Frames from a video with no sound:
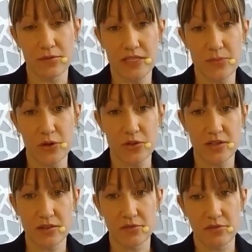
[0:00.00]
this
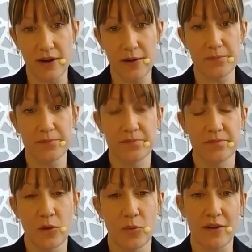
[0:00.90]
person, right?
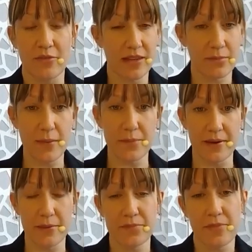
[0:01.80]
Whatever they might
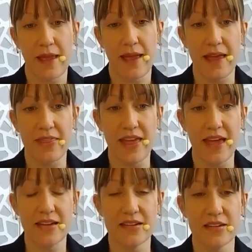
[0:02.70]
be, and
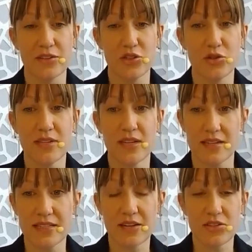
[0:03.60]
then choose
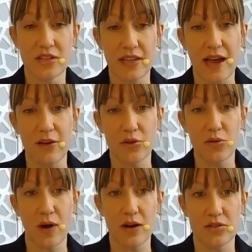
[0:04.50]
intentionally how you
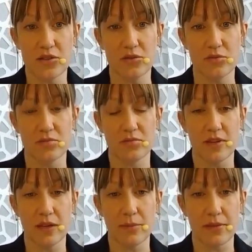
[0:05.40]
want to
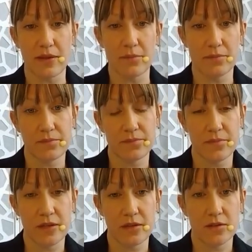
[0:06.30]
think about them.
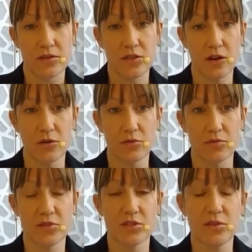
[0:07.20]
So,
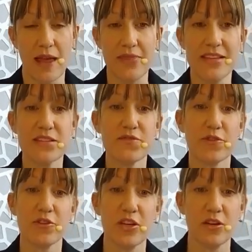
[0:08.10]
and this is
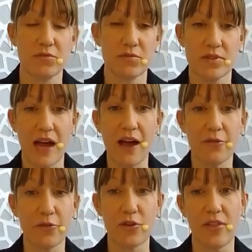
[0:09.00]
for you,
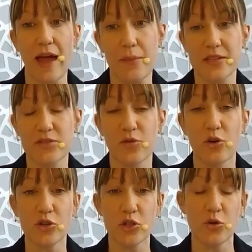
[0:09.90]
not for them. It's
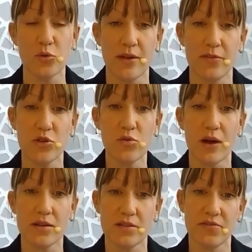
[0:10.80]
for you. If you
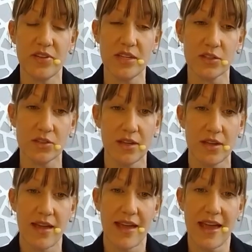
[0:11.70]
want to feel
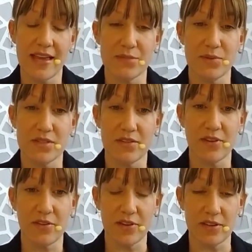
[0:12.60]
a
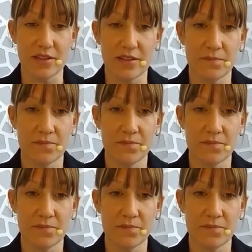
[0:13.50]
specific feeling,